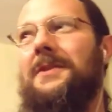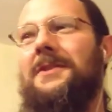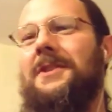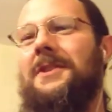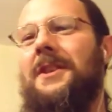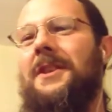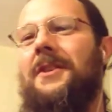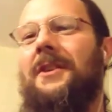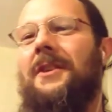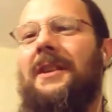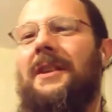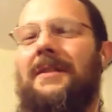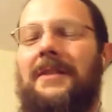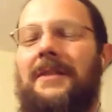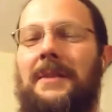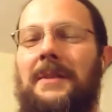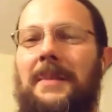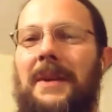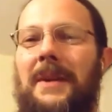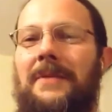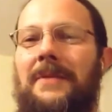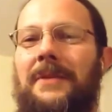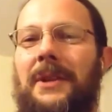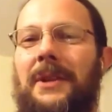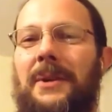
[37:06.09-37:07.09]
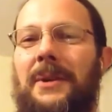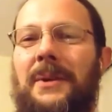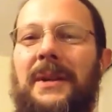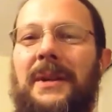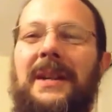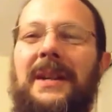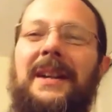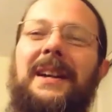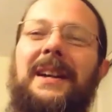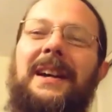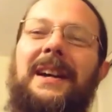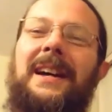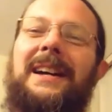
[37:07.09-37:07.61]
There's another level above you,
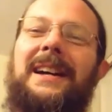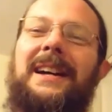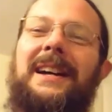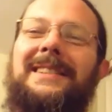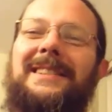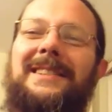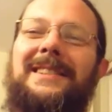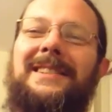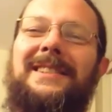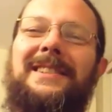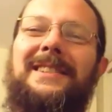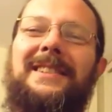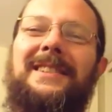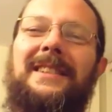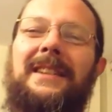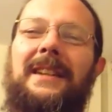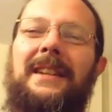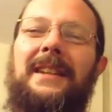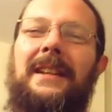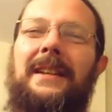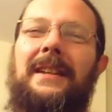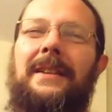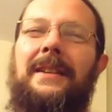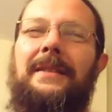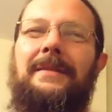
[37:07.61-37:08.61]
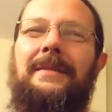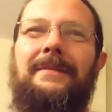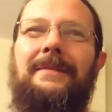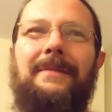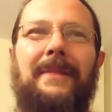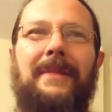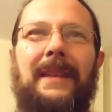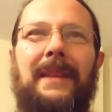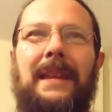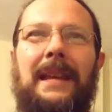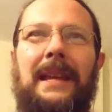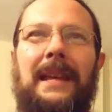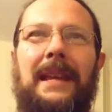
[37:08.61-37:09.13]
and
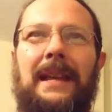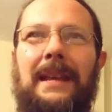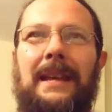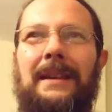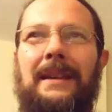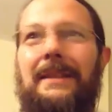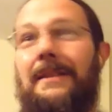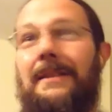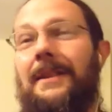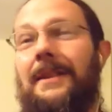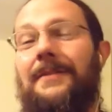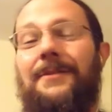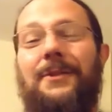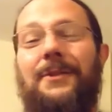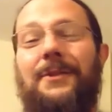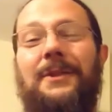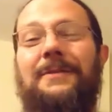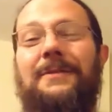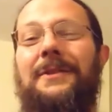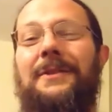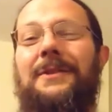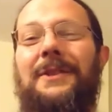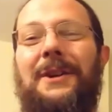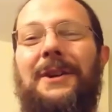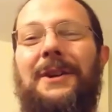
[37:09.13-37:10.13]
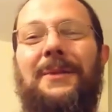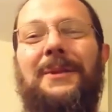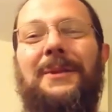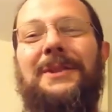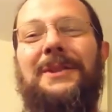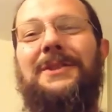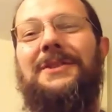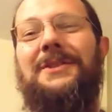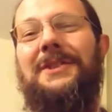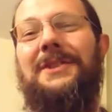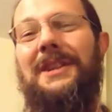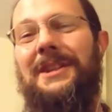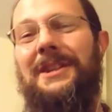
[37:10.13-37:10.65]
eh, therefore, if you know
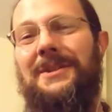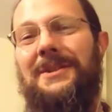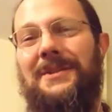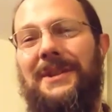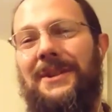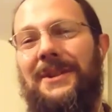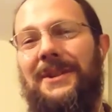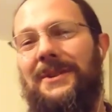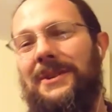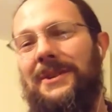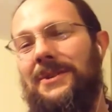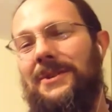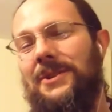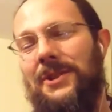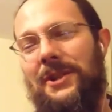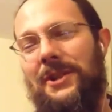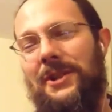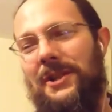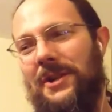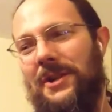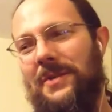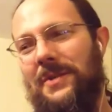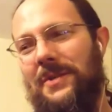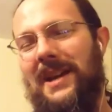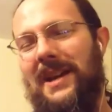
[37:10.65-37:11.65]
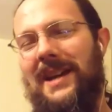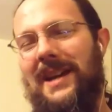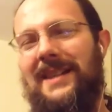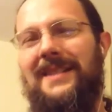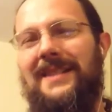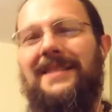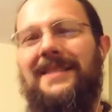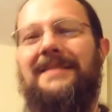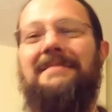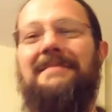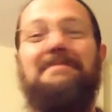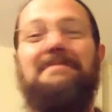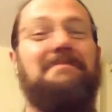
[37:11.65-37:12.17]
what you say you know, you should know that
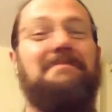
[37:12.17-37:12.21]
